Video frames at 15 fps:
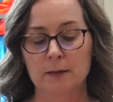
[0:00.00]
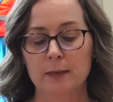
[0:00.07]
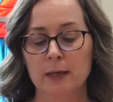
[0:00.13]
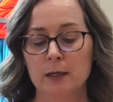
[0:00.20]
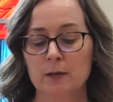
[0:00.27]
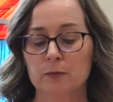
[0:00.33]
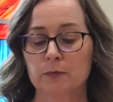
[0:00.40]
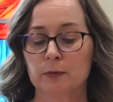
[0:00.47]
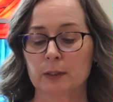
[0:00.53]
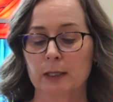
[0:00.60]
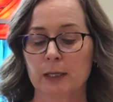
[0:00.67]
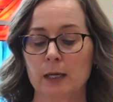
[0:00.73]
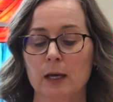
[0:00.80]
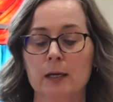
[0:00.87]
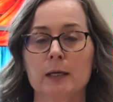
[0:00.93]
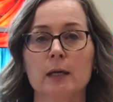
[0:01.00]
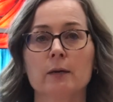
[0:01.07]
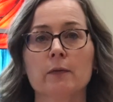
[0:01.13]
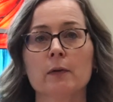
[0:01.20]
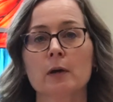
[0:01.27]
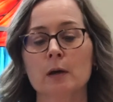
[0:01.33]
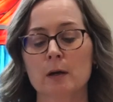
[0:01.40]
Thankfully, I
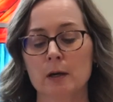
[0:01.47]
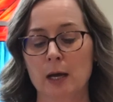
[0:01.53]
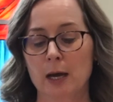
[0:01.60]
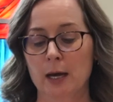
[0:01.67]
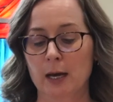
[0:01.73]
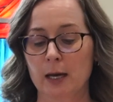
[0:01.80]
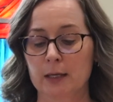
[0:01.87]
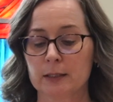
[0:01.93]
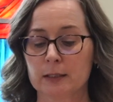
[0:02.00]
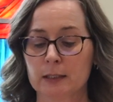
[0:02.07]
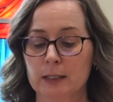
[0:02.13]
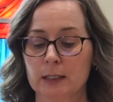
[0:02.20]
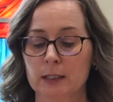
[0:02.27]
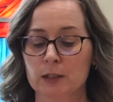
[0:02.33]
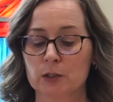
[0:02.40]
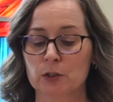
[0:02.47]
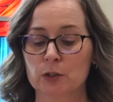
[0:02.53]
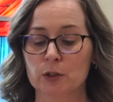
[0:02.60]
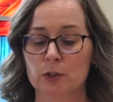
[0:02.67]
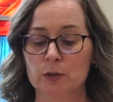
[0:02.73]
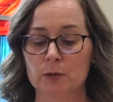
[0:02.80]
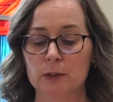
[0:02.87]
never had need to
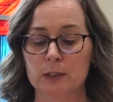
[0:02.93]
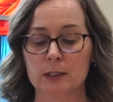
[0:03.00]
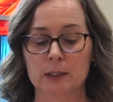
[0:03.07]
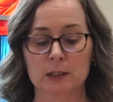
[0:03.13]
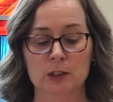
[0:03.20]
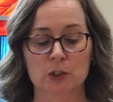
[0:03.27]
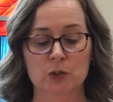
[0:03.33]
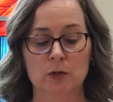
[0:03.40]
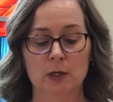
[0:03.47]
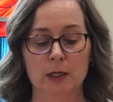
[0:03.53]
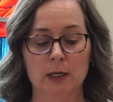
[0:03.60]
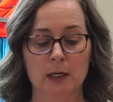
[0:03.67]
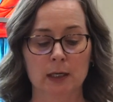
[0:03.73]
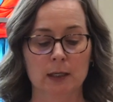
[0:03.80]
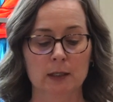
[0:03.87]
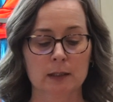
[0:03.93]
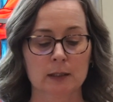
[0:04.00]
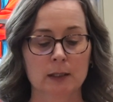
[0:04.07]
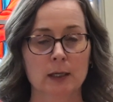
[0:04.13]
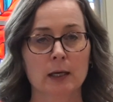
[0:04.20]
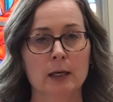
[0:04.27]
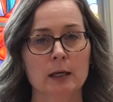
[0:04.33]
use this training,
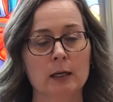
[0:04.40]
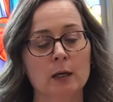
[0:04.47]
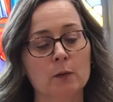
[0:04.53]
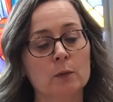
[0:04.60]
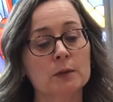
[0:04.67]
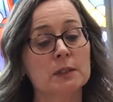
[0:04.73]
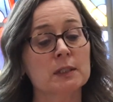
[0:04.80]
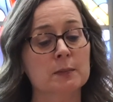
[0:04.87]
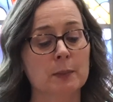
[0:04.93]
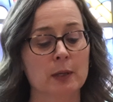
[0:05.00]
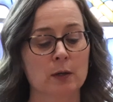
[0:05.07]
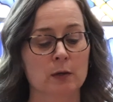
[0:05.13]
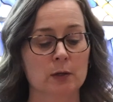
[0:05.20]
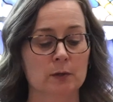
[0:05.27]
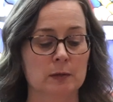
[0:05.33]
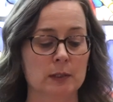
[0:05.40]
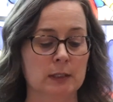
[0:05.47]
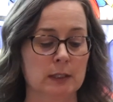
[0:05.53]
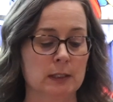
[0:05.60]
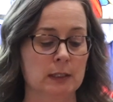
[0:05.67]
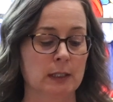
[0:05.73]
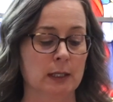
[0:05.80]
and I will spare you the
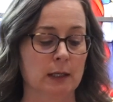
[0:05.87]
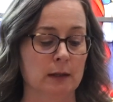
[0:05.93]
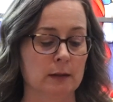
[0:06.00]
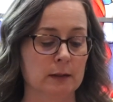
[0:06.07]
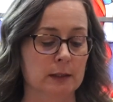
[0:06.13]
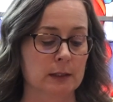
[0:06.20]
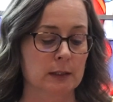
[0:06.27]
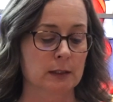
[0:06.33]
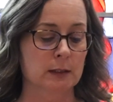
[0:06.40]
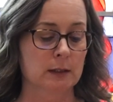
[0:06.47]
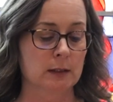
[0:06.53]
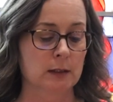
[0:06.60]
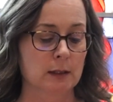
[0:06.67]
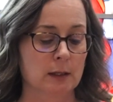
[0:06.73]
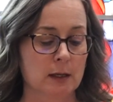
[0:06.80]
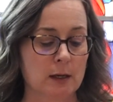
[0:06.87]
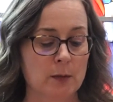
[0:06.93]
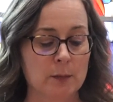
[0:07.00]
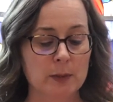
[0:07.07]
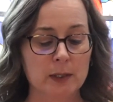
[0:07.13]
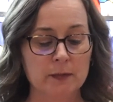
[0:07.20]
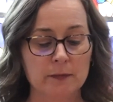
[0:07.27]
details.
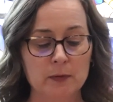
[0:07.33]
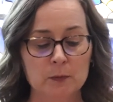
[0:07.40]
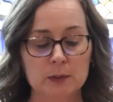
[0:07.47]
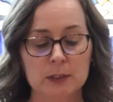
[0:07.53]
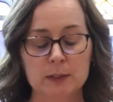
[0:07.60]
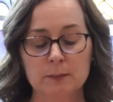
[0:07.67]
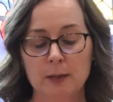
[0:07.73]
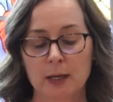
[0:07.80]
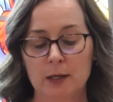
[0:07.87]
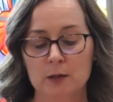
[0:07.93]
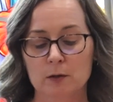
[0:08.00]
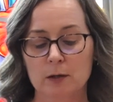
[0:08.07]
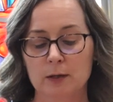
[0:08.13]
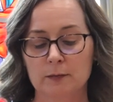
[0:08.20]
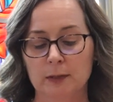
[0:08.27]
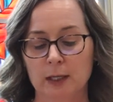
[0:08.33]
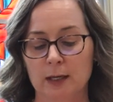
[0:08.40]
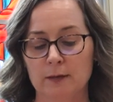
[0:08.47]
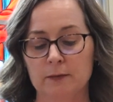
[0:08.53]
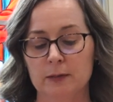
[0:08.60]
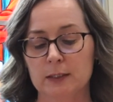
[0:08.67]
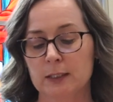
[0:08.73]
But if it was a matter of
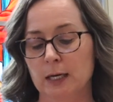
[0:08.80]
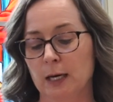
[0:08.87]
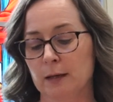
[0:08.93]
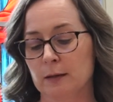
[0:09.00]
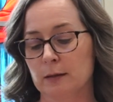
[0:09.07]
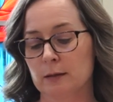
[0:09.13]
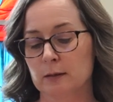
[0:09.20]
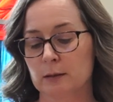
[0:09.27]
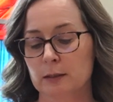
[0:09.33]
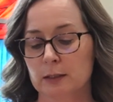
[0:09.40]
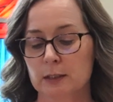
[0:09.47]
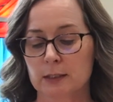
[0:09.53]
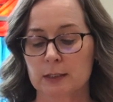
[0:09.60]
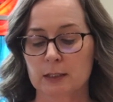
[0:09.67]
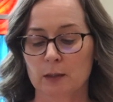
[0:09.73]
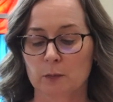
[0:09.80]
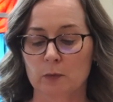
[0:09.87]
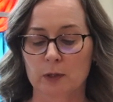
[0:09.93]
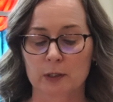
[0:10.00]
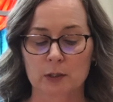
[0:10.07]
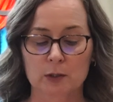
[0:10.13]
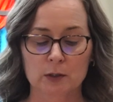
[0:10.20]
life and death,
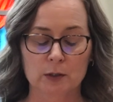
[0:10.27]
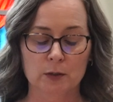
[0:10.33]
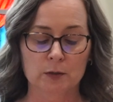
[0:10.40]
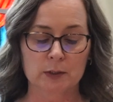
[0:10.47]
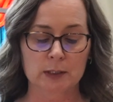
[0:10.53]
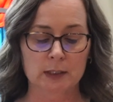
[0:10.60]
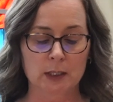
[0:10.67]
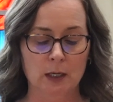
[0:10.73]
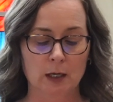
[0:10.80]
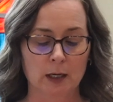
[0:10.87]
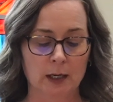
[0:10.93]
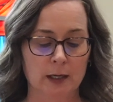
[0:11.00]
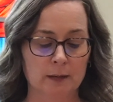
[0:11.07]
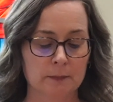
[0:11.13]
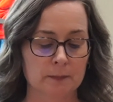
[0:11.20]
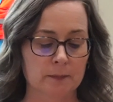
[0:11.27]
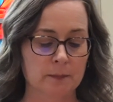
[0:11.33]
someone could lose an eye.